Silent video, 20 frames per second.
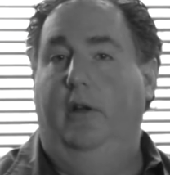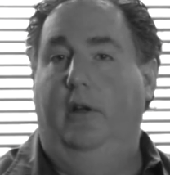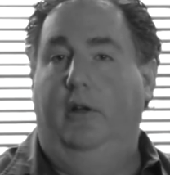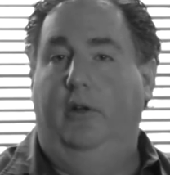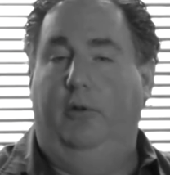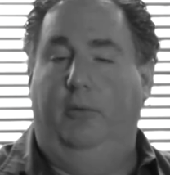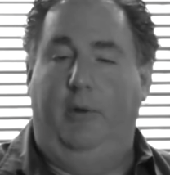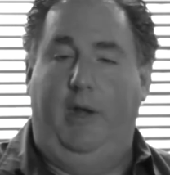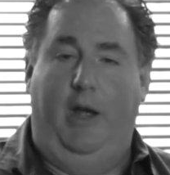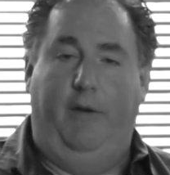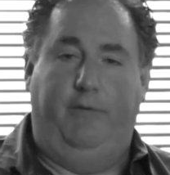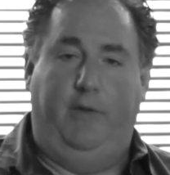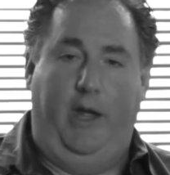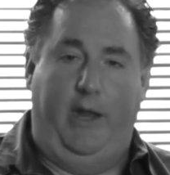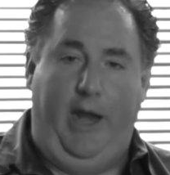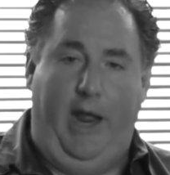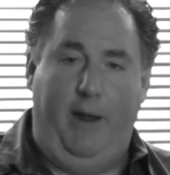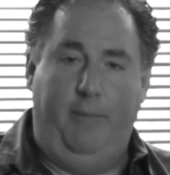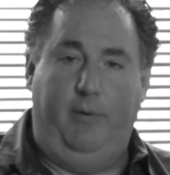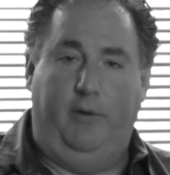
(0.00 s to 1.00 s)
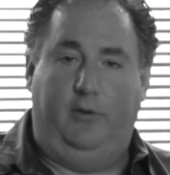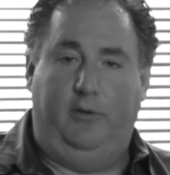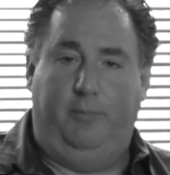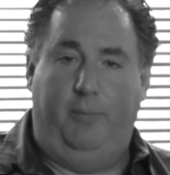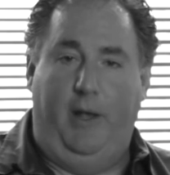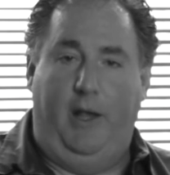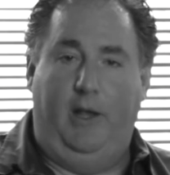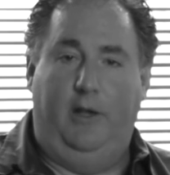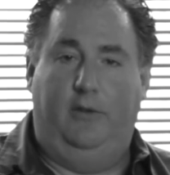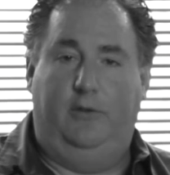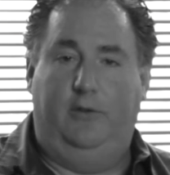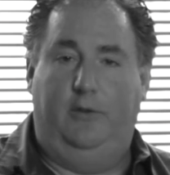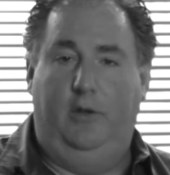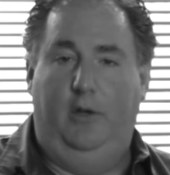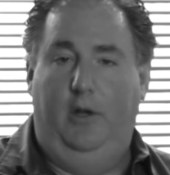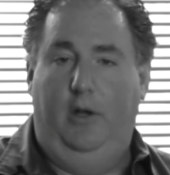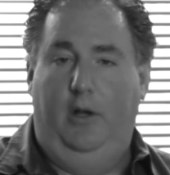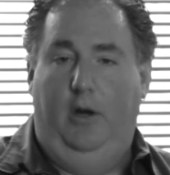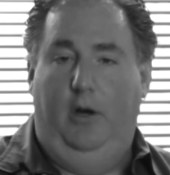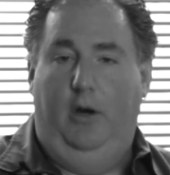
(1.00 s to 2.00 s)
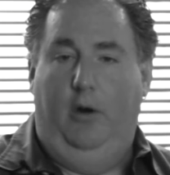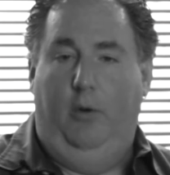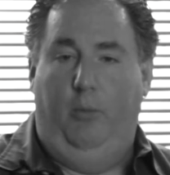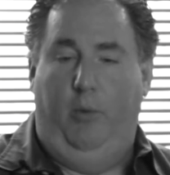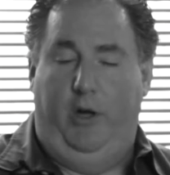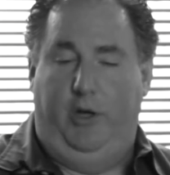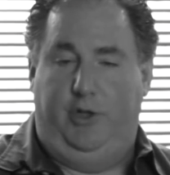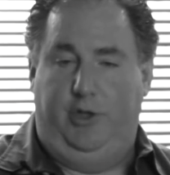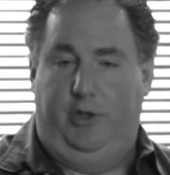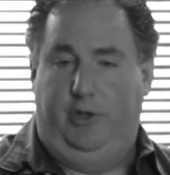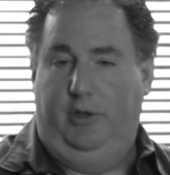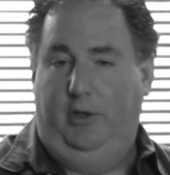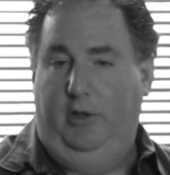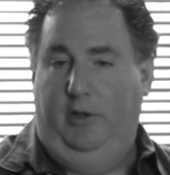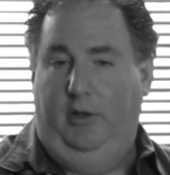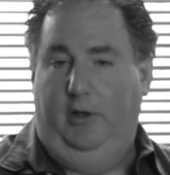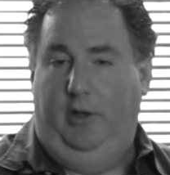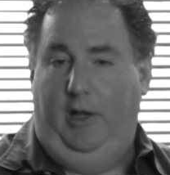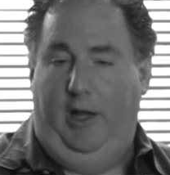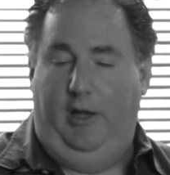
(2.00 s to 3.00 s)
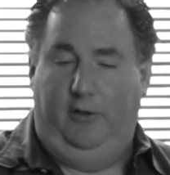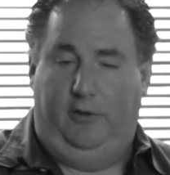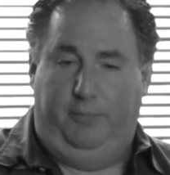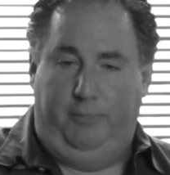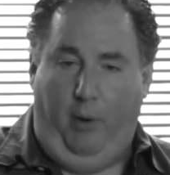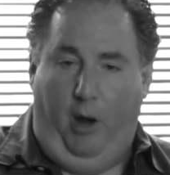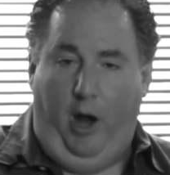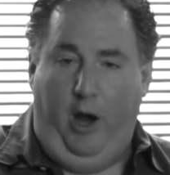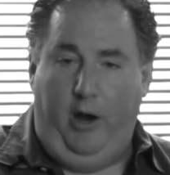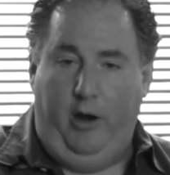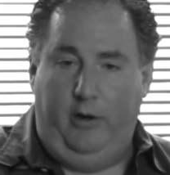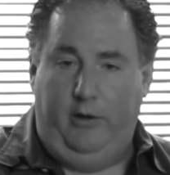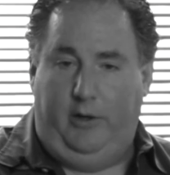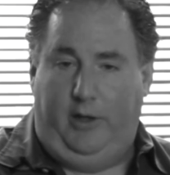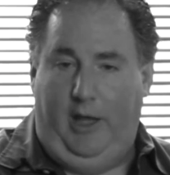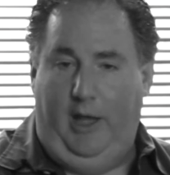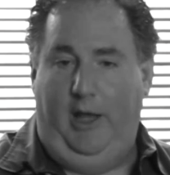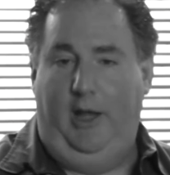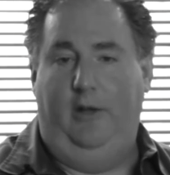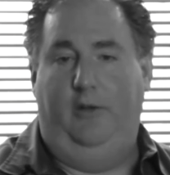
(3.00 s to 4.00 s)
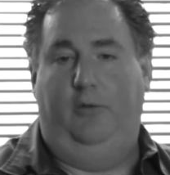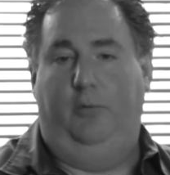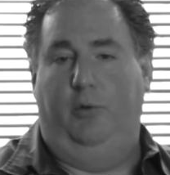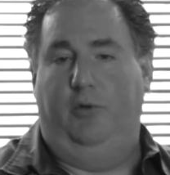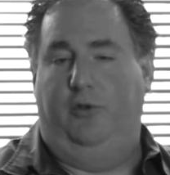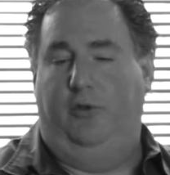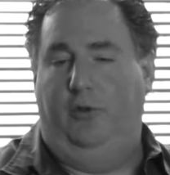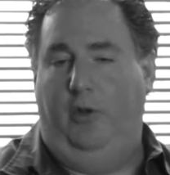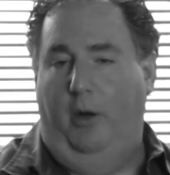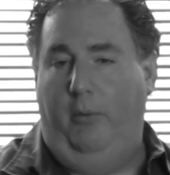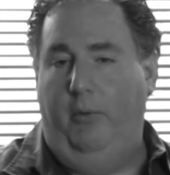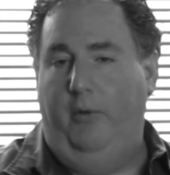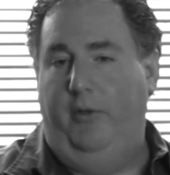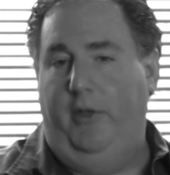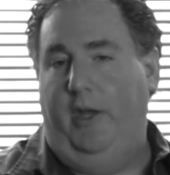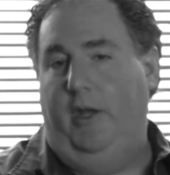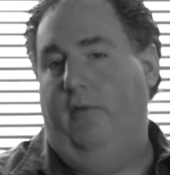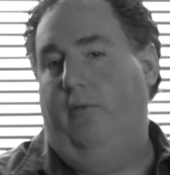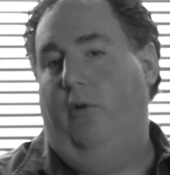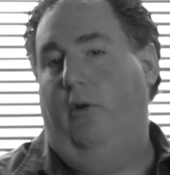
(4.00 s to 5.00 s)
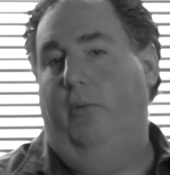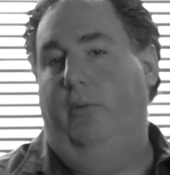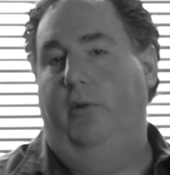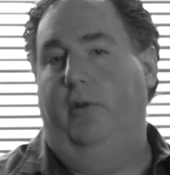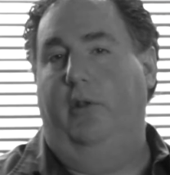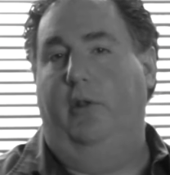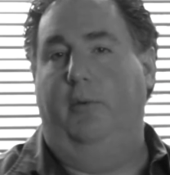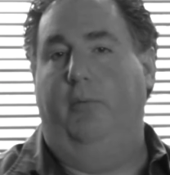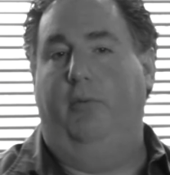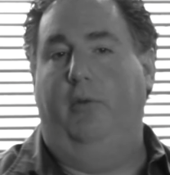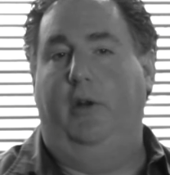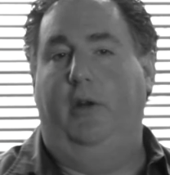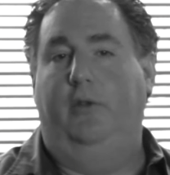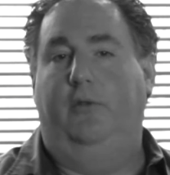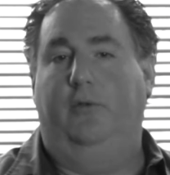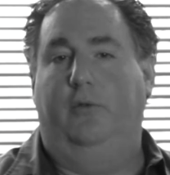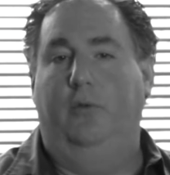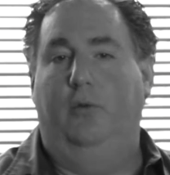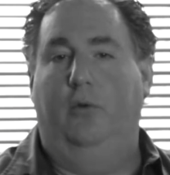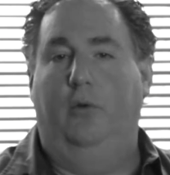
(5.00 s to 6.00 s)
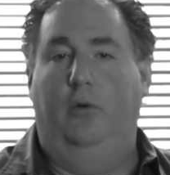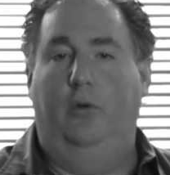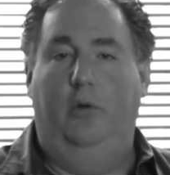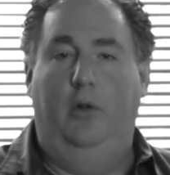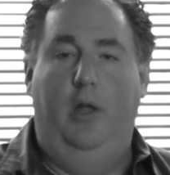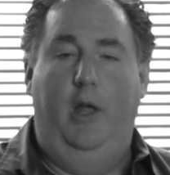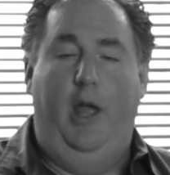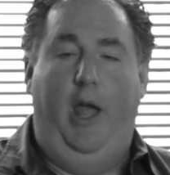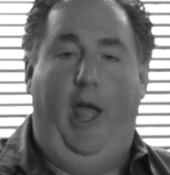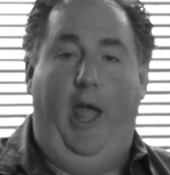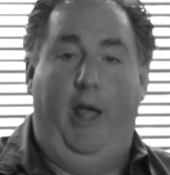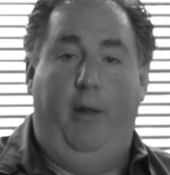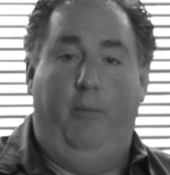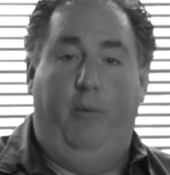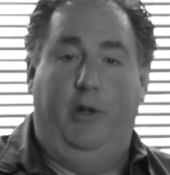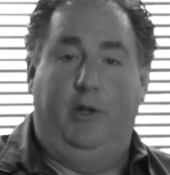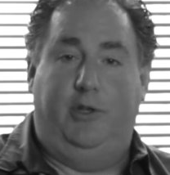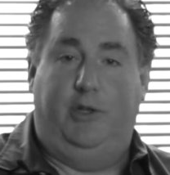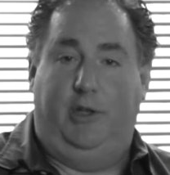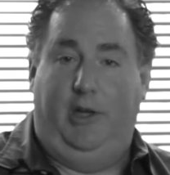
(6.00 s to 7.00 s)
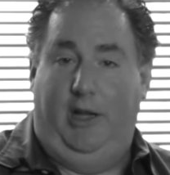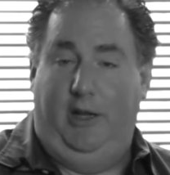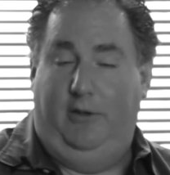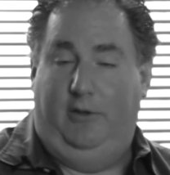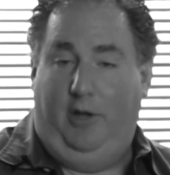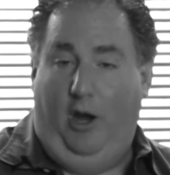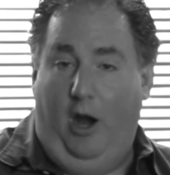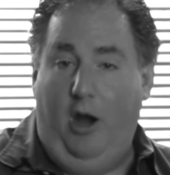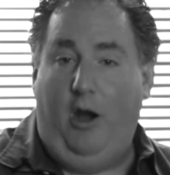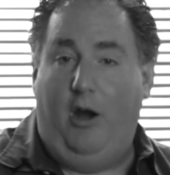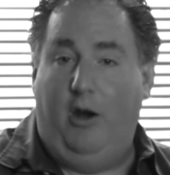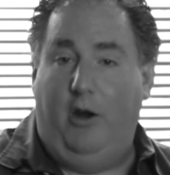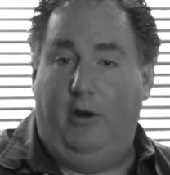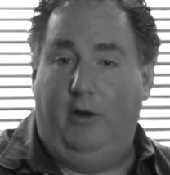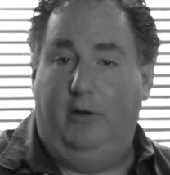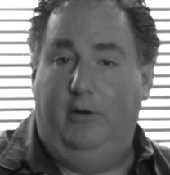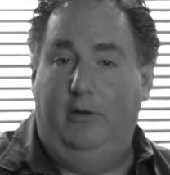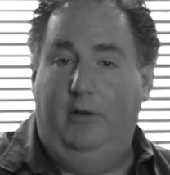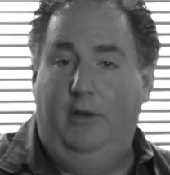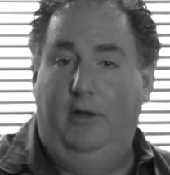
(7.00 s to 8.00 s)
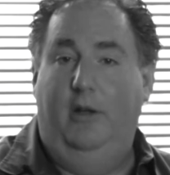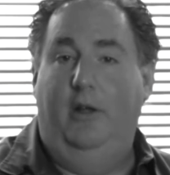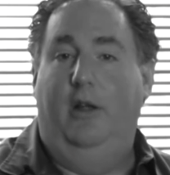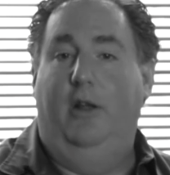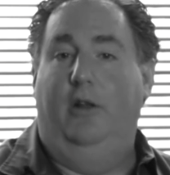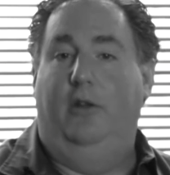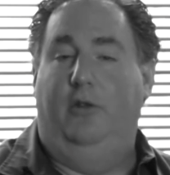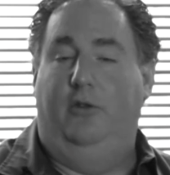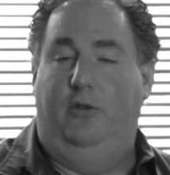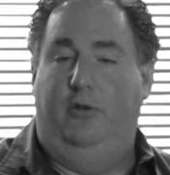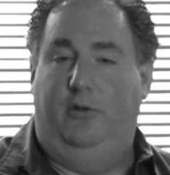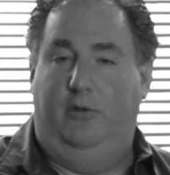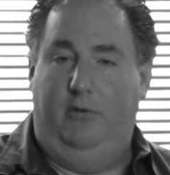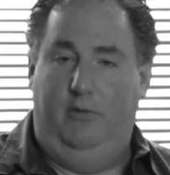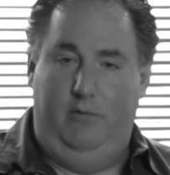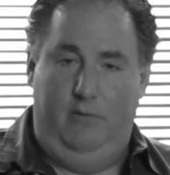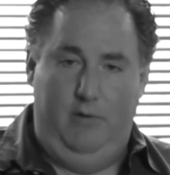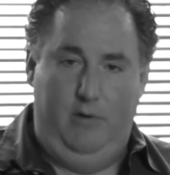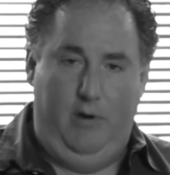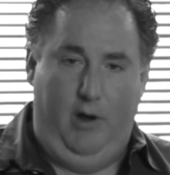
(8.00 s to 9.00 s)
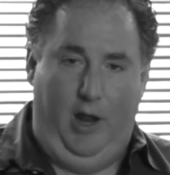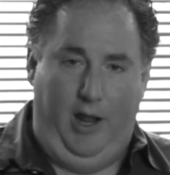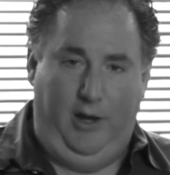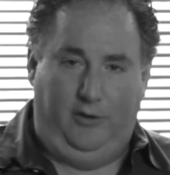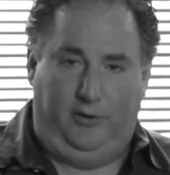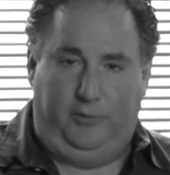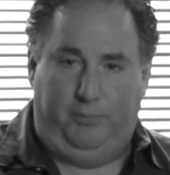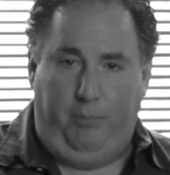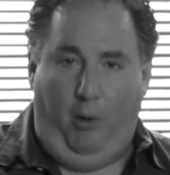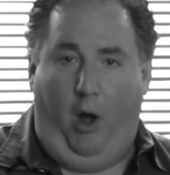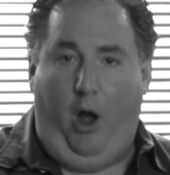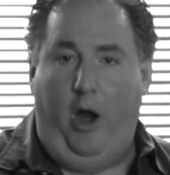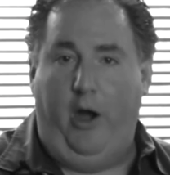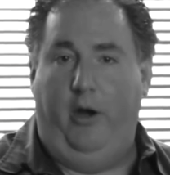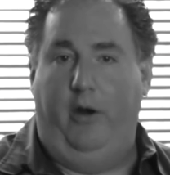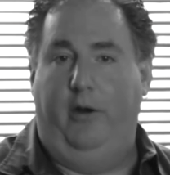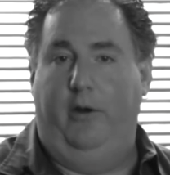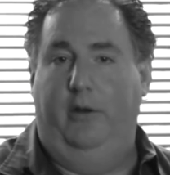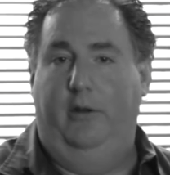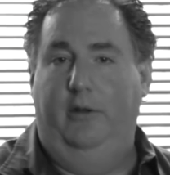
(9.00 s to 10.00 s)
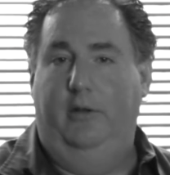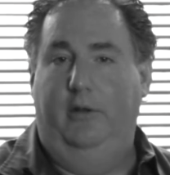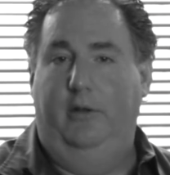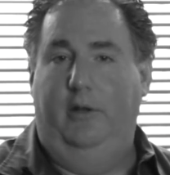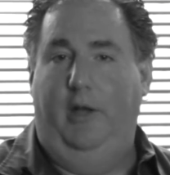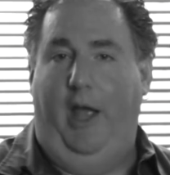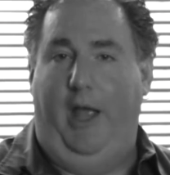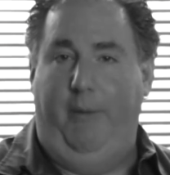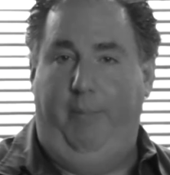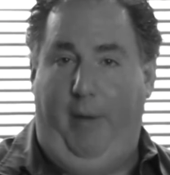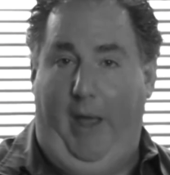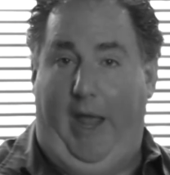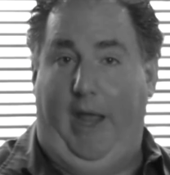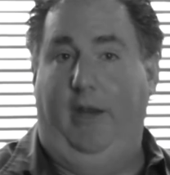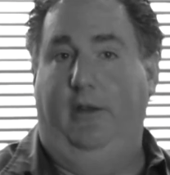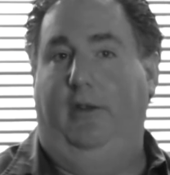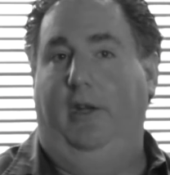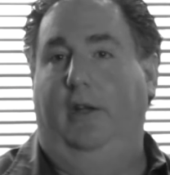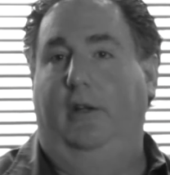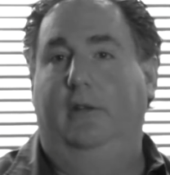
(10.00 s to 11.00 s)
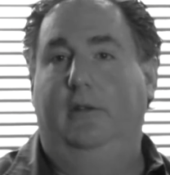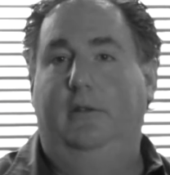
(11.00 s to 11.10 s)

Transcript: So we have dynamic space, which inspired kids, which doubled the enrollment of the preschool, and which in turn inspired a painting